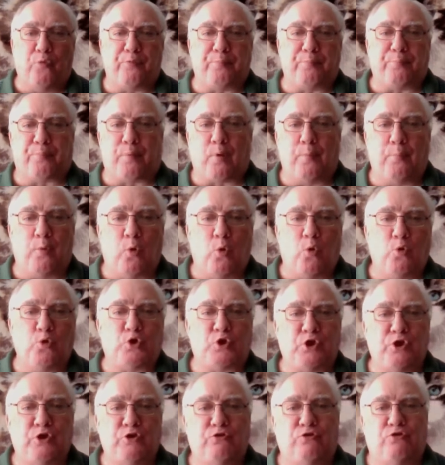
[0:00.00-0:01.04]
Both
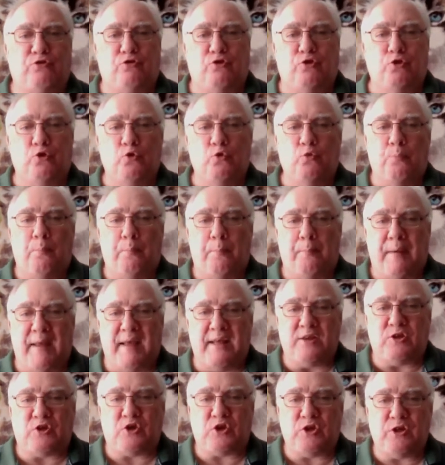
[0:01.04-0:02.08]
promotions
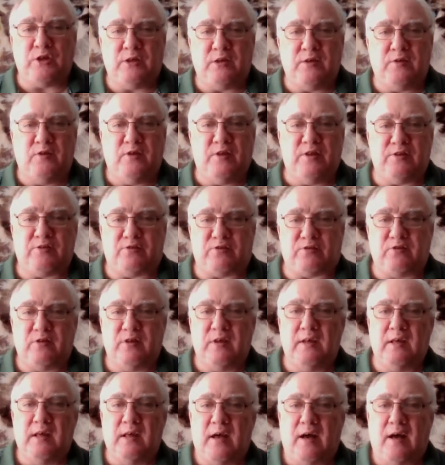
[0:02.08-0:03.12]
do mention
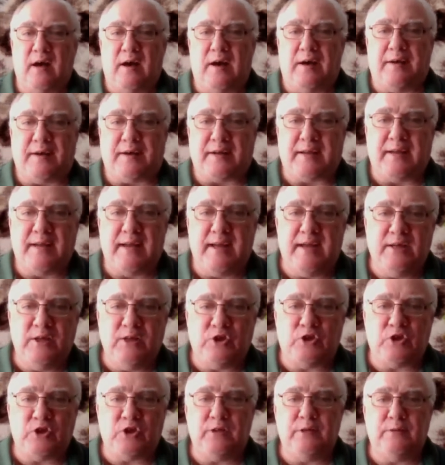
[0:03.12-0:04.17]
this on
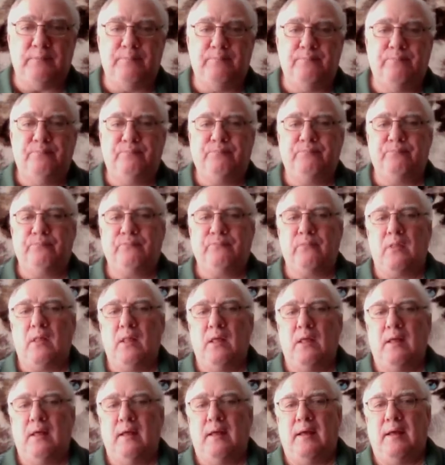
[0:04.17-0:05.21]
occasion,
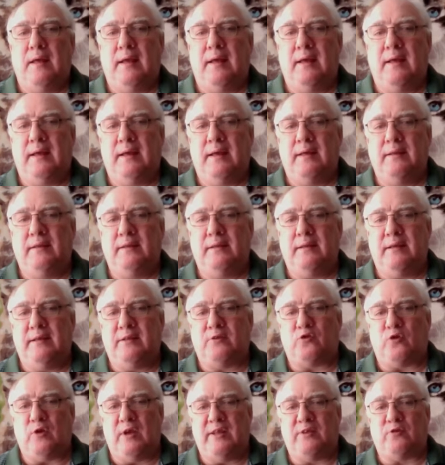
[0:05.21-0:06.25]

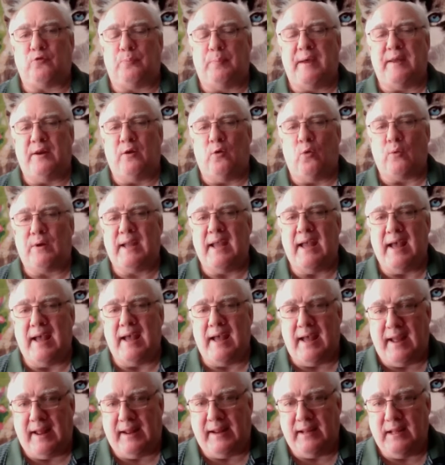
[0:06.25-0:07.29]
and it's been
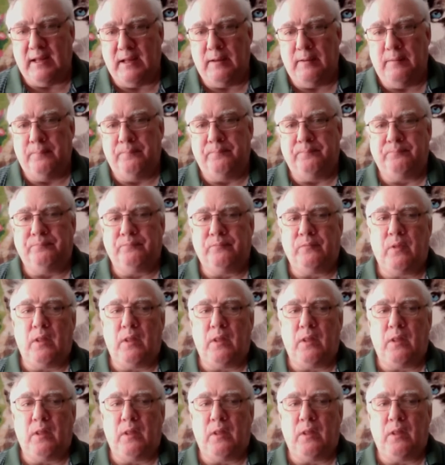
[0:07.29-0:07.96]
okay.